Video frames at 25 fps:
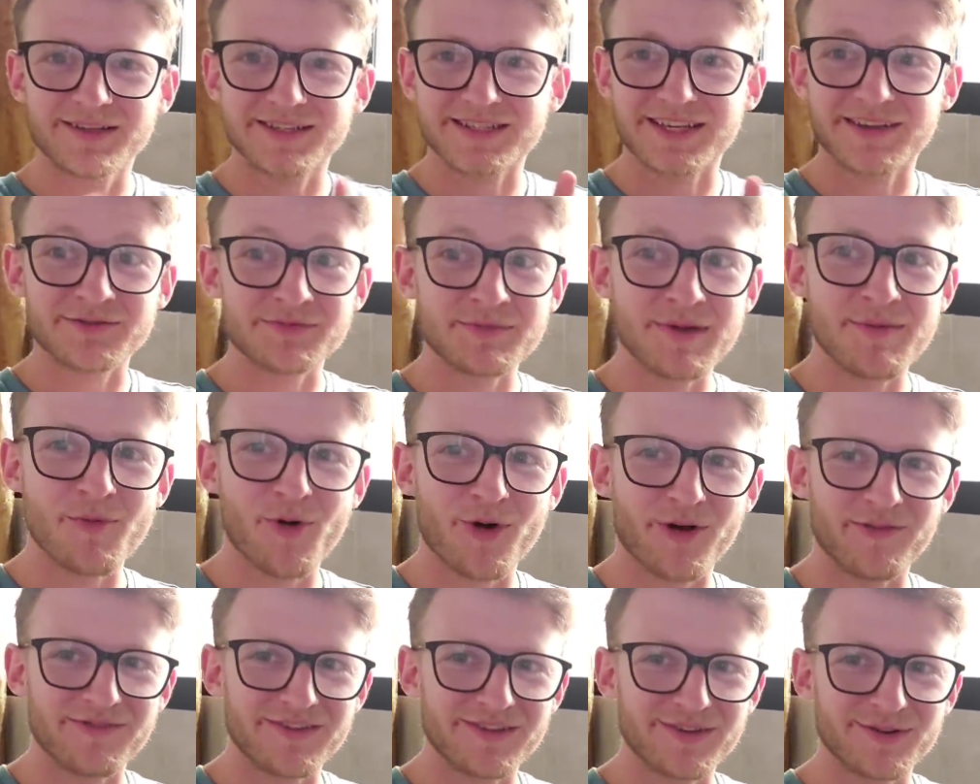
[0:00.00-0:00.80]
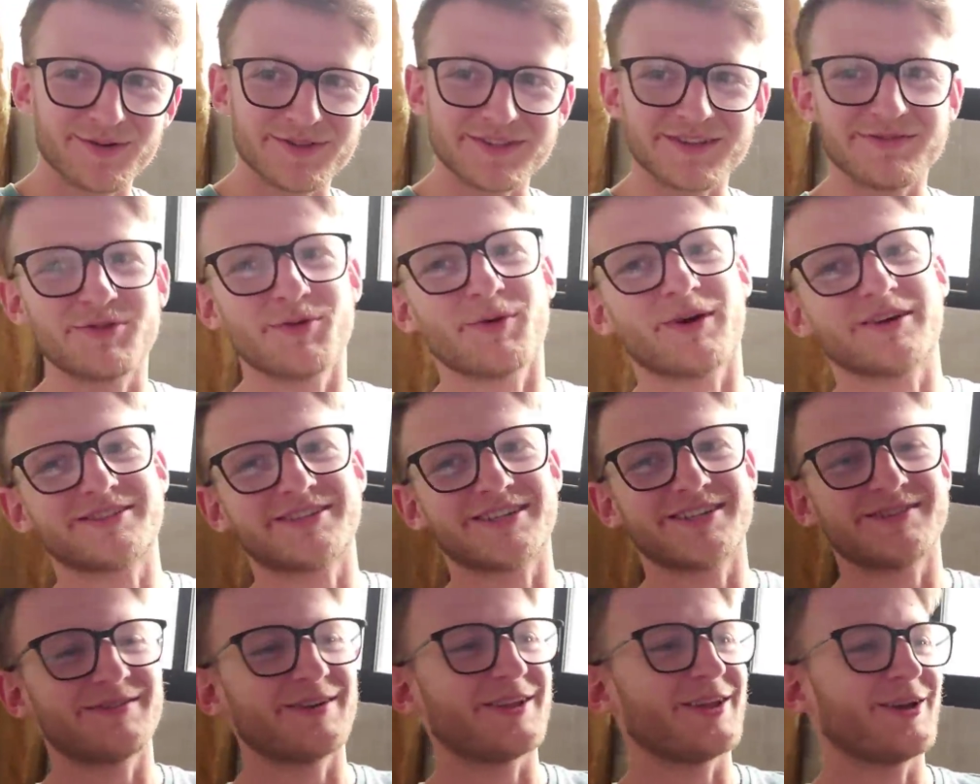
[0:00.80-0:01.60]
This gives me more views if you
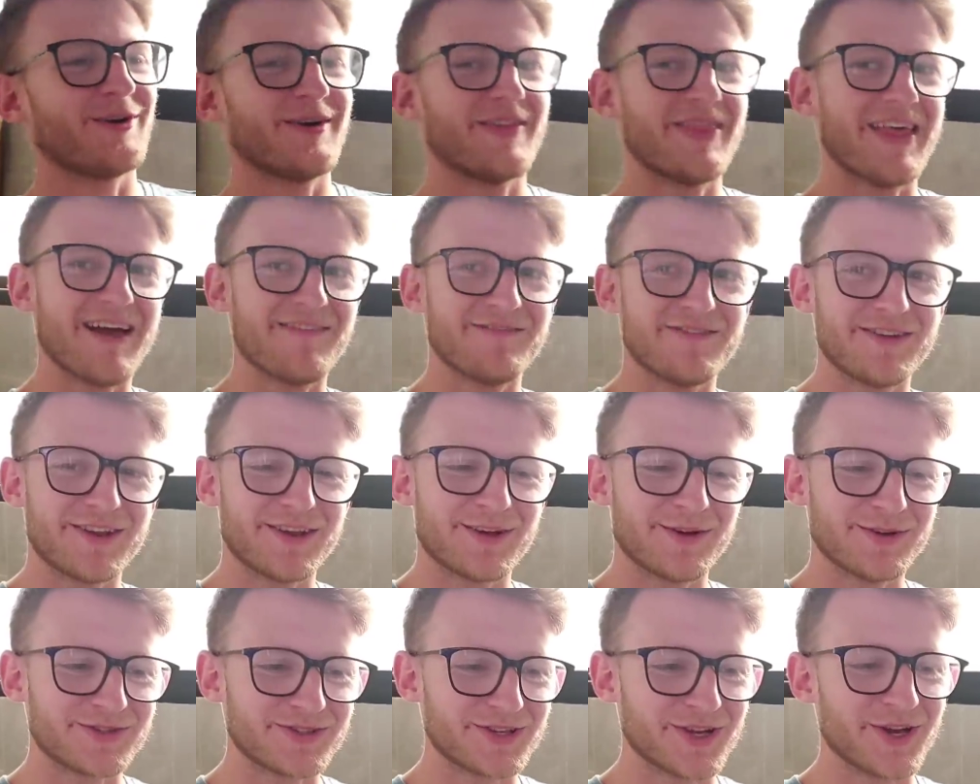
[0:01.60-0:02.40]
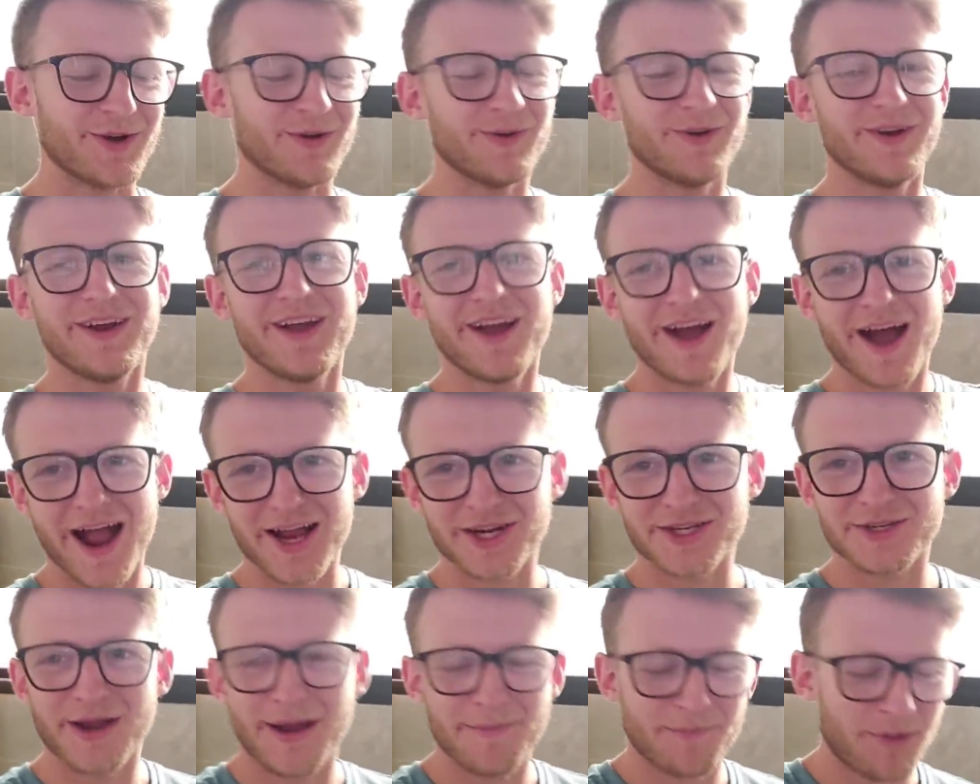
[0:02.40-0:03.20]
watch this video and that video. So
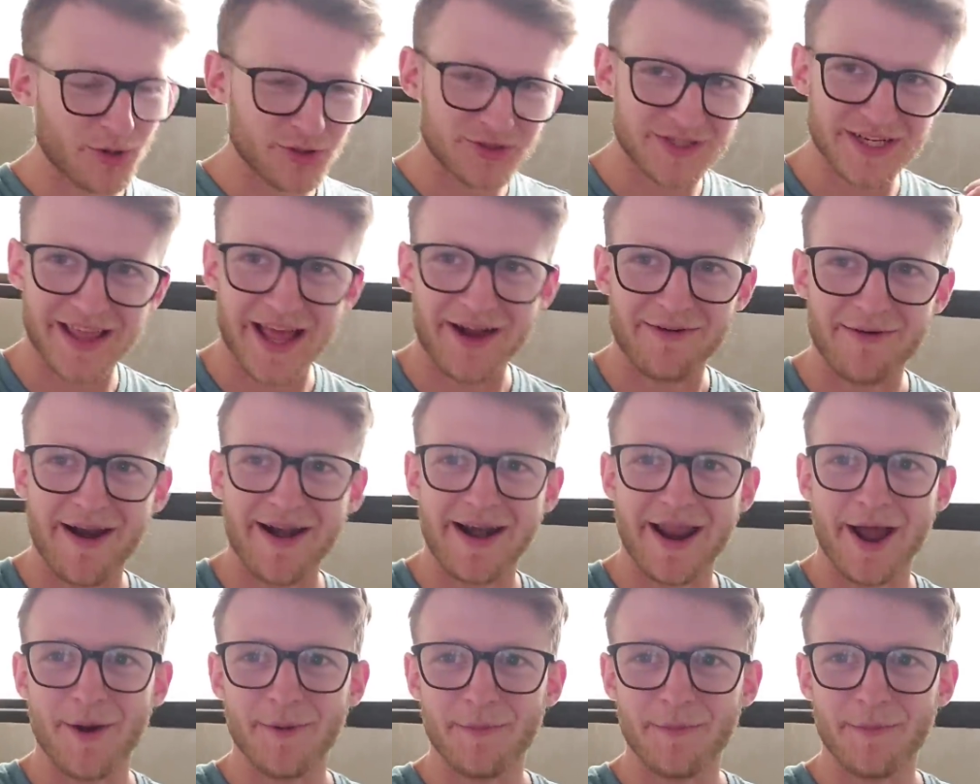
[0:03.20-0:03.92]
I am posting that right